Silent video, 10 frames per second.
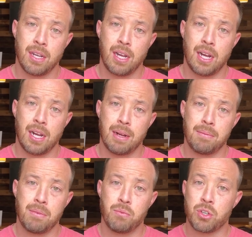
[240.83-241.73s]

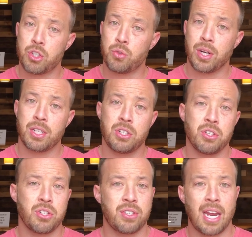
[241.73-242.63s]
Restrict it to the
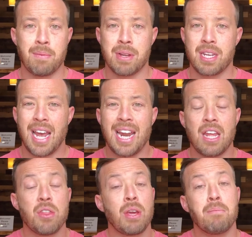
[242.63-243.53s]
statement. Anything
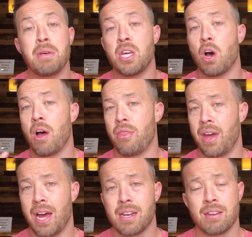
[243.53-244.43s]
beyond that,
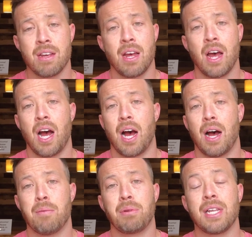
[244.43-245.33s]

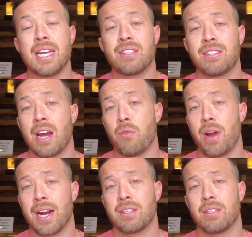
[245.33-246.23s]
please direct
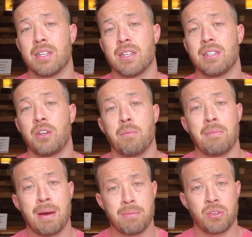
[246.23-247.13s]
your members
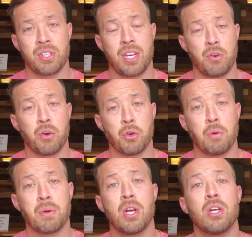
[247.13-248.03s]
in your group
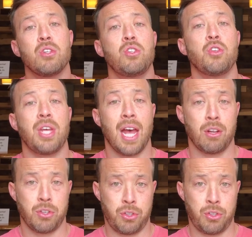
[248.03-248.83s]
to the elders.